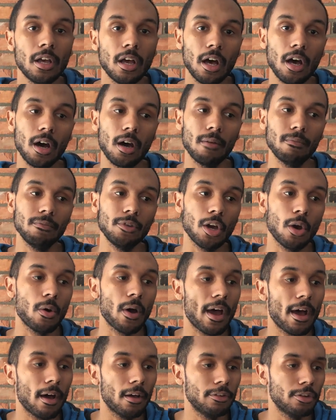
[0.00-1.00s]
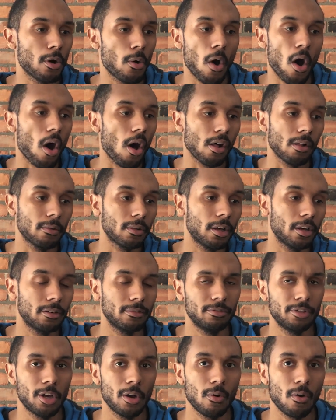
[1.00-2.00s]

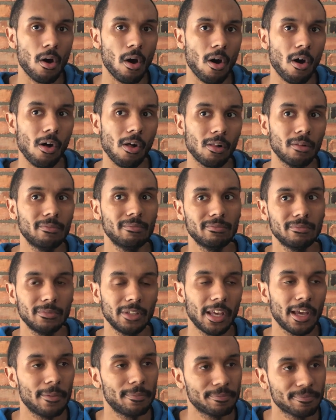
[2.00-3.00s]
know-all. Yeah.